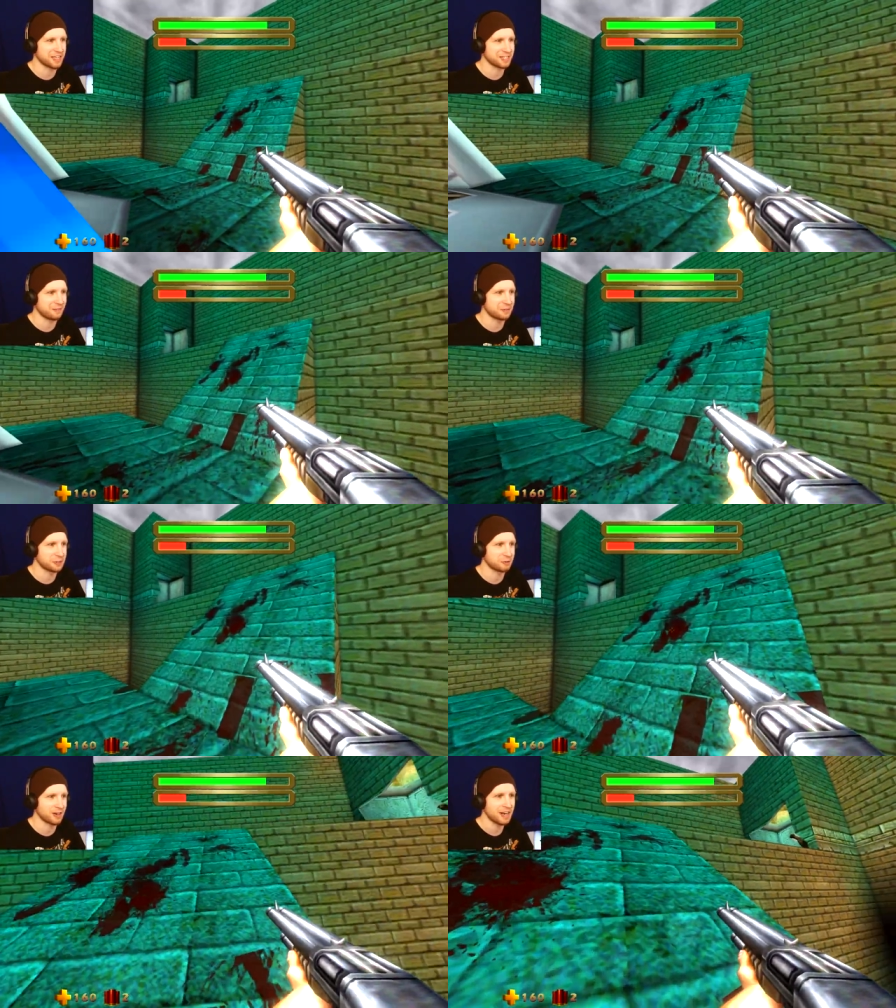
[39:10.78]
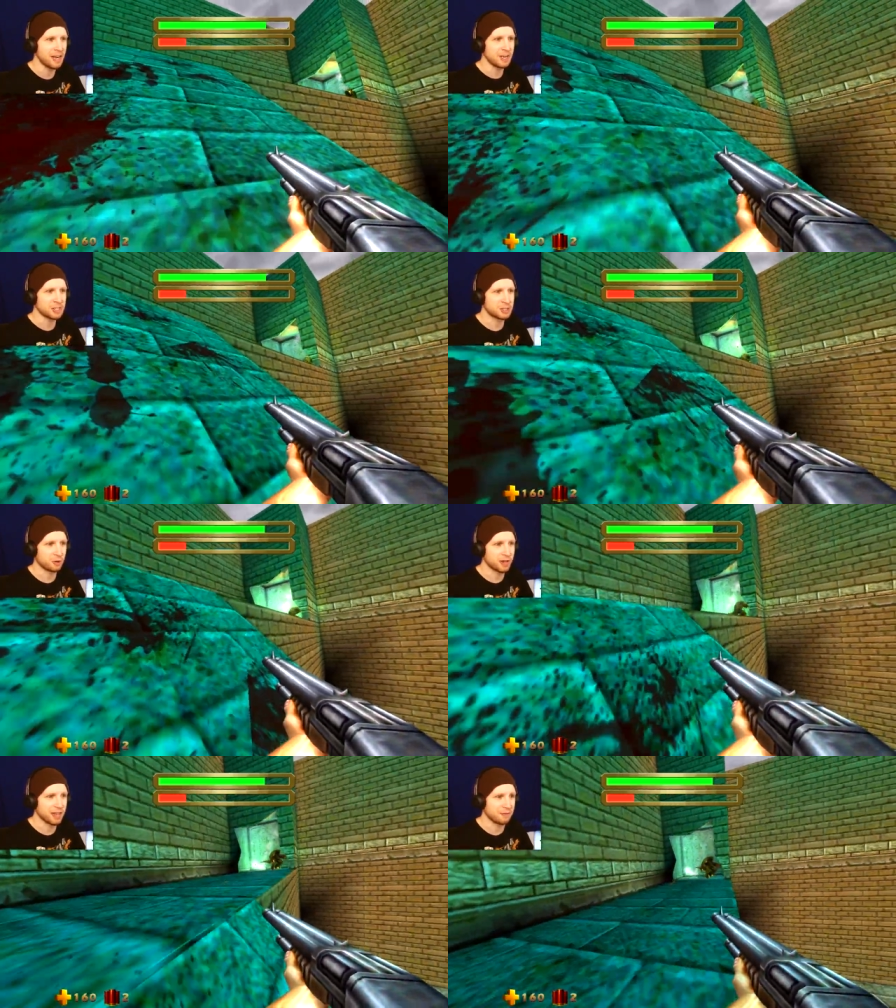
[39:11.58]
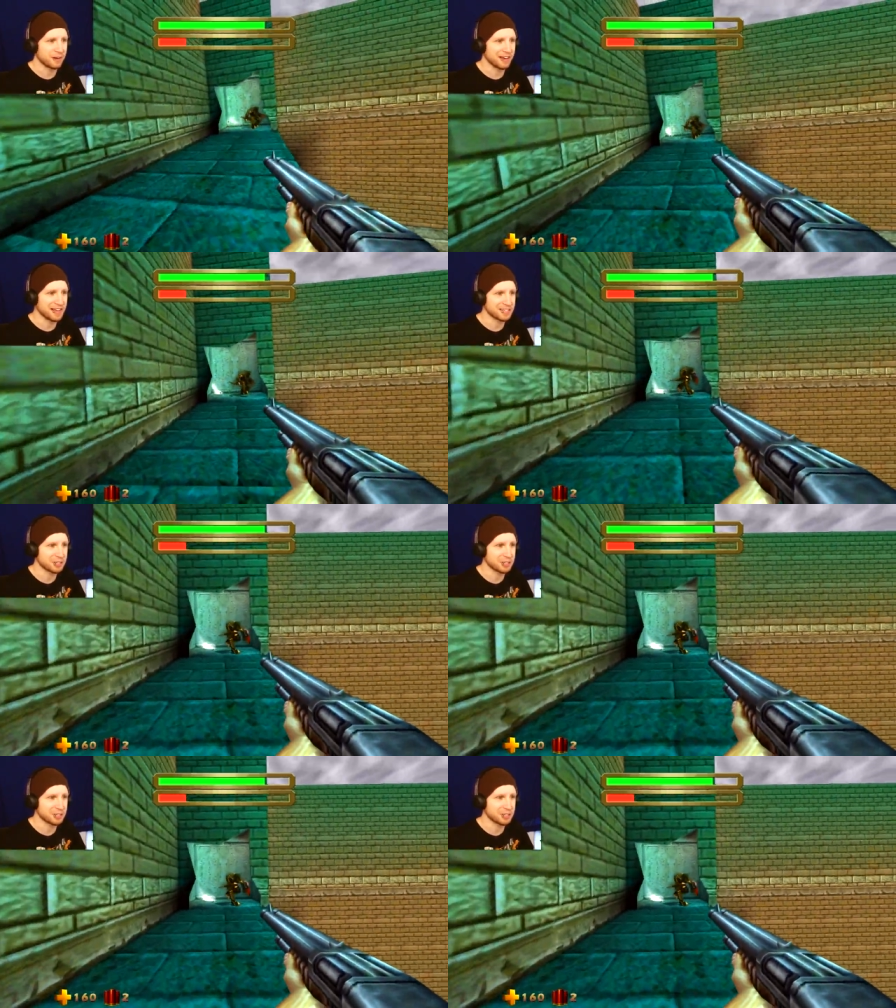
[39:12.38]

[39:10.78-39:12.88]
gonna self-destruct. Sorry that we're not gonna